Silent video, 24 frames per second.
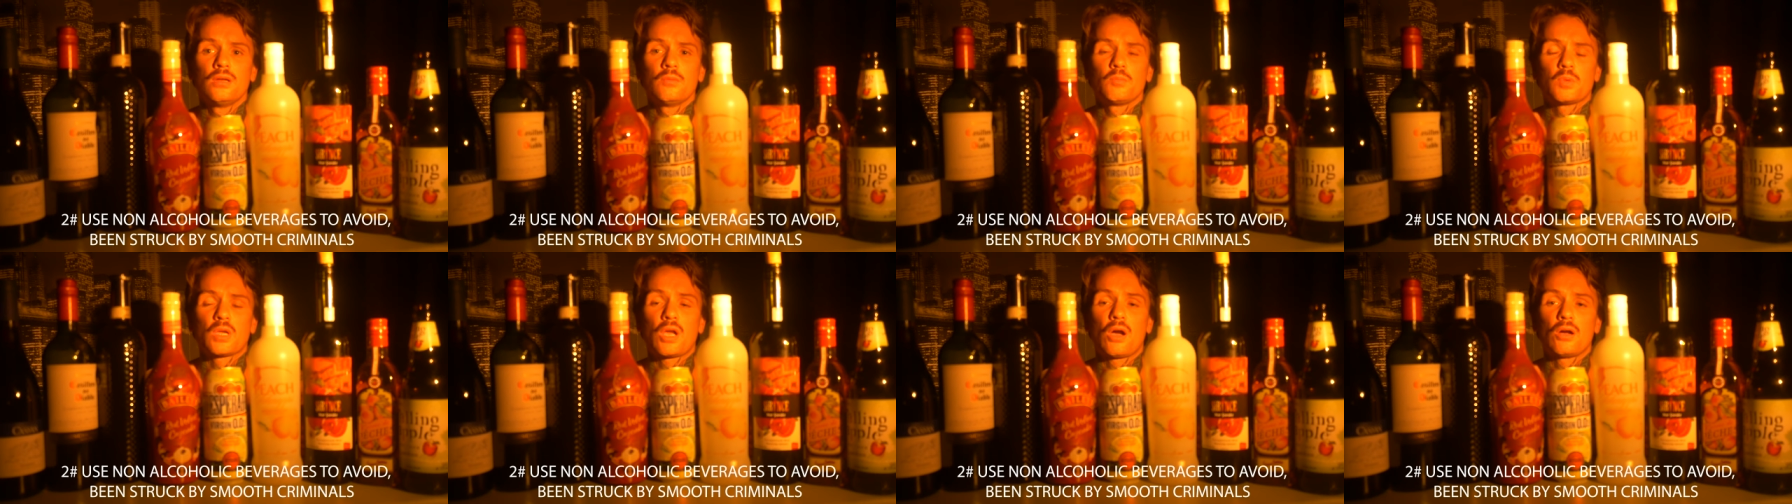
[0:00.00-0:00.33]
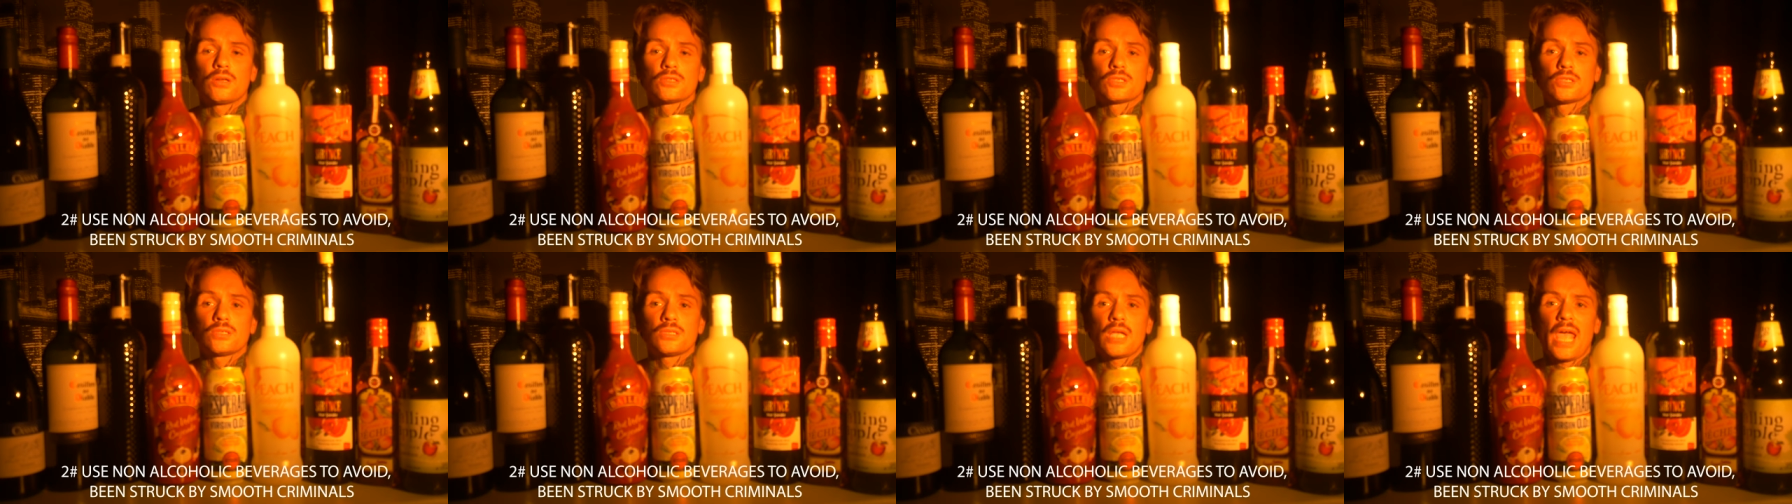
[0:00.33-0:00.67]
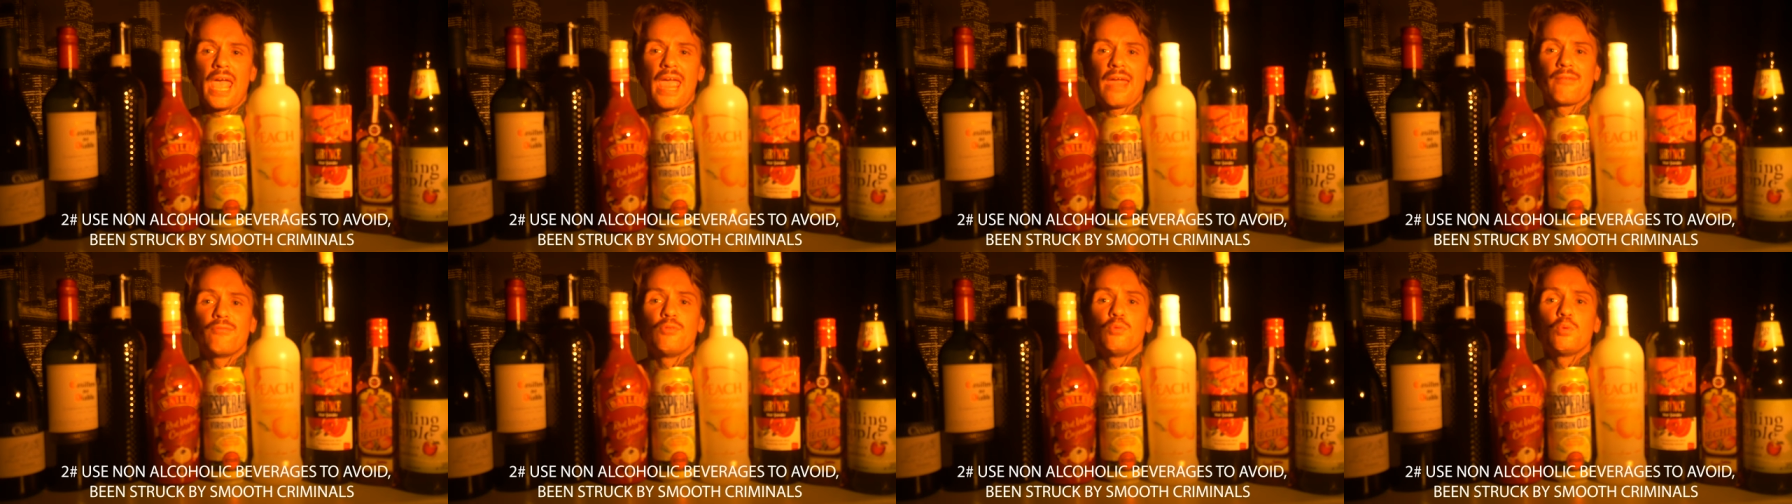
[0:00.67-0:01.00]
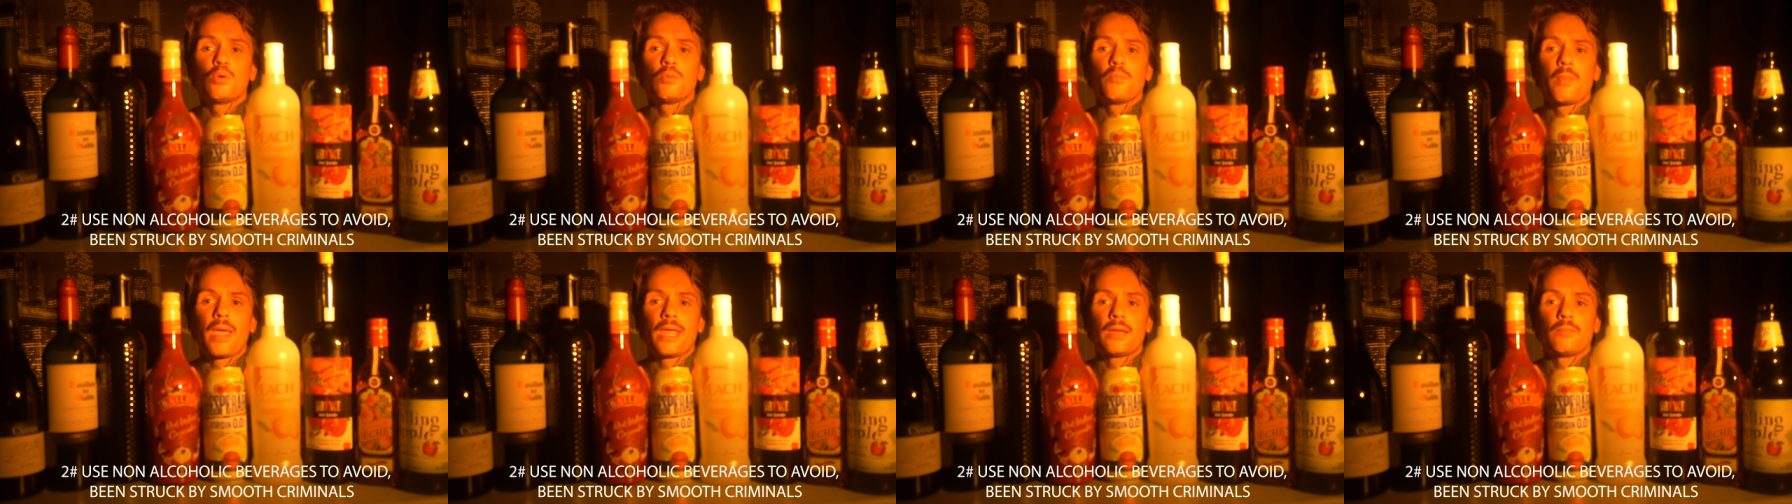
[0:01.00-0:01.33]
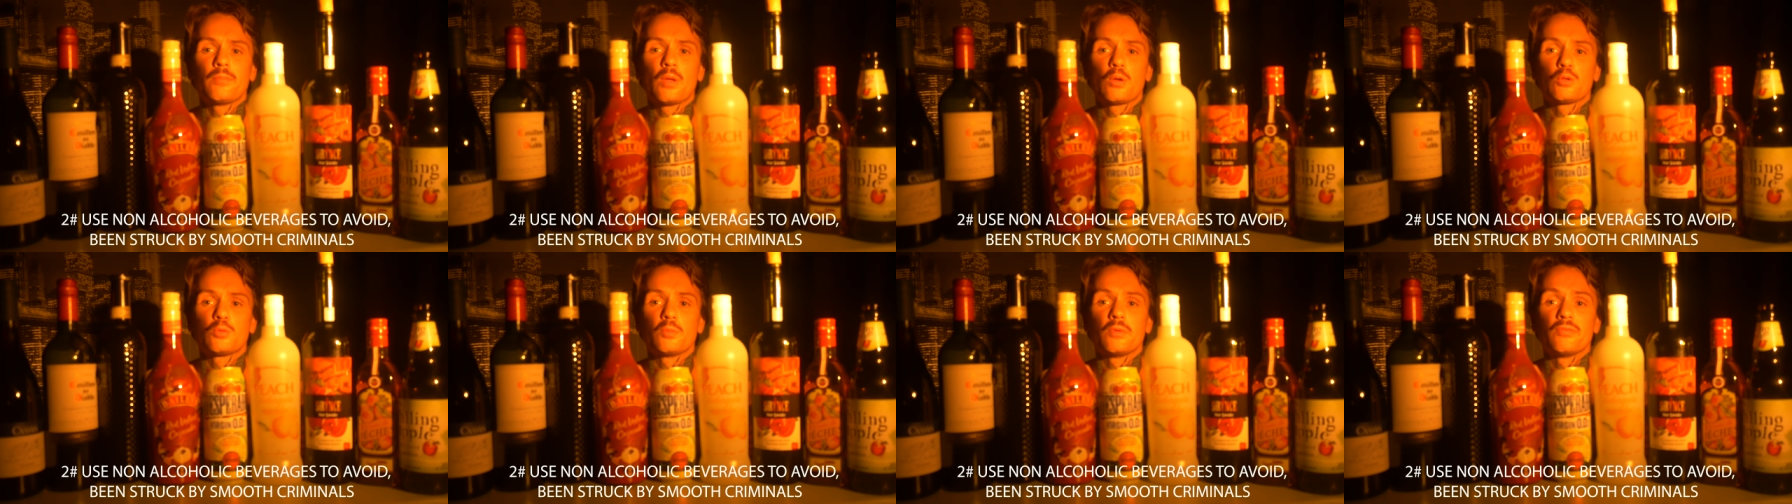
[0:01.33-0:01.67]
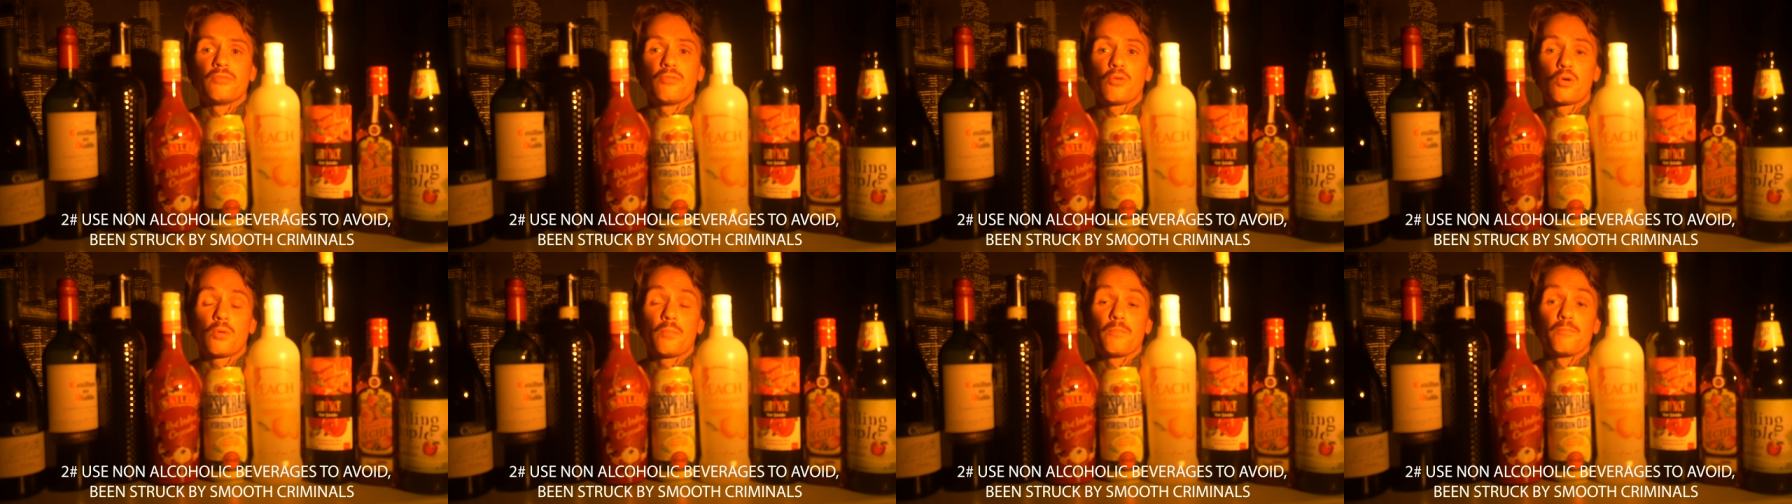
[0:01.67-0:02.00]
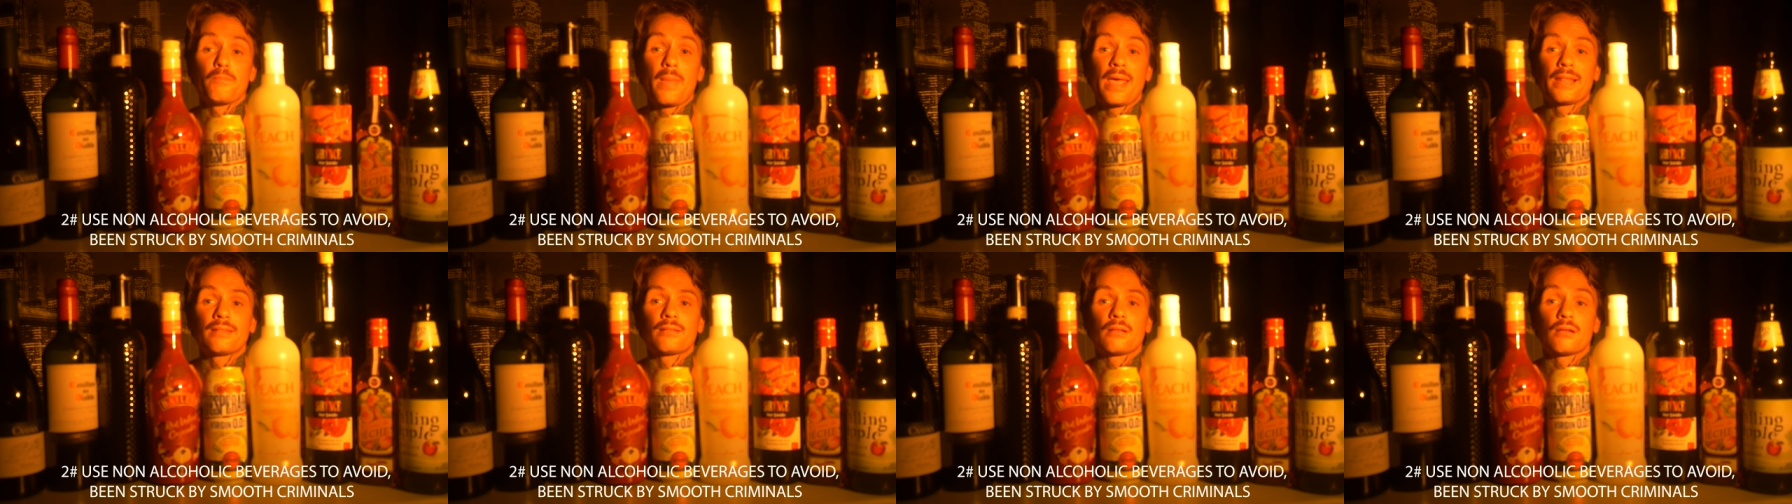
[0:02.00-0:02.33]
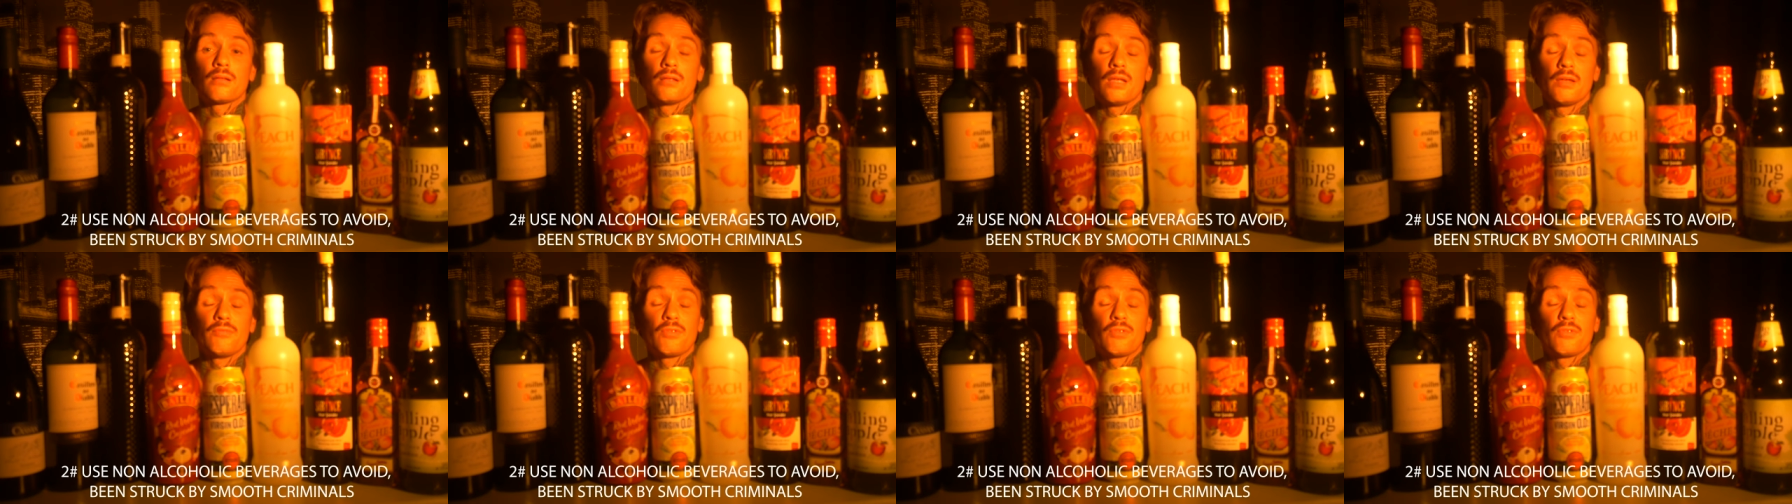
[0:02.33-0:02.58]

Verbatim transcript: Because everyone made me out to be fucking mental.